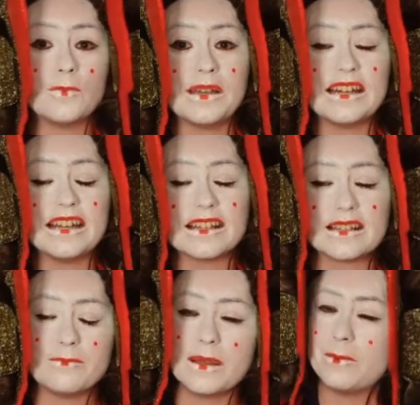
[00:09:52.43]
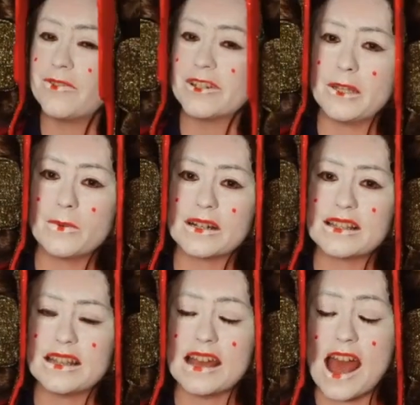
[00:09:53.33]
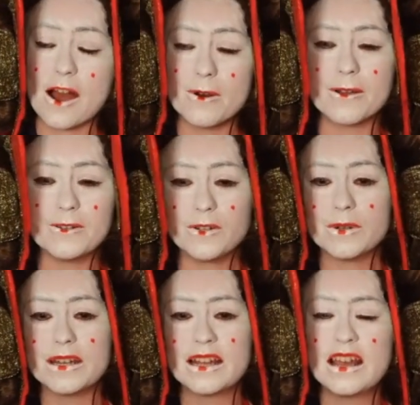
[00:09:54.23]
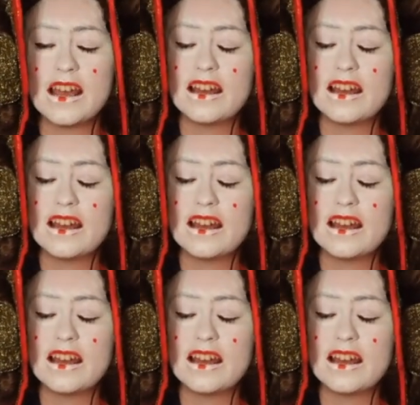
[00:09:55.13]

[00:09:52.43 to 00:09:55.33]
medias and people really want to see how I would do it,